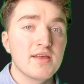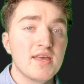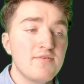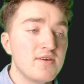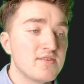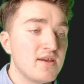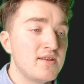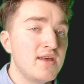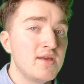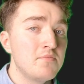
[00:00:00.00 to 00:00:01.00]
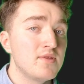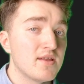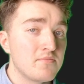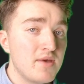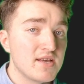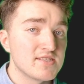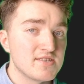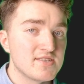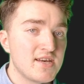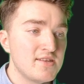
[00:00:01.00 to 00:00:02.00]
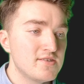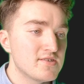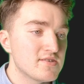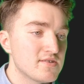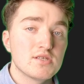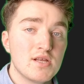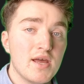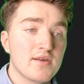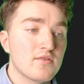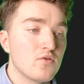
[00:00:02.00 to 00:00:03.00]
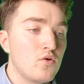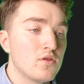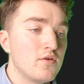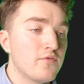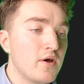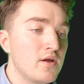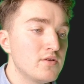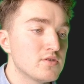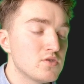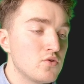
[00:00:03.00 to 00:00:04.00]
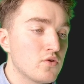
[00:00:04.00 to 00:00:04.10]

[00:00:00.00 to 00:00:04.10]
and give it a name that makes sense. Select all the files.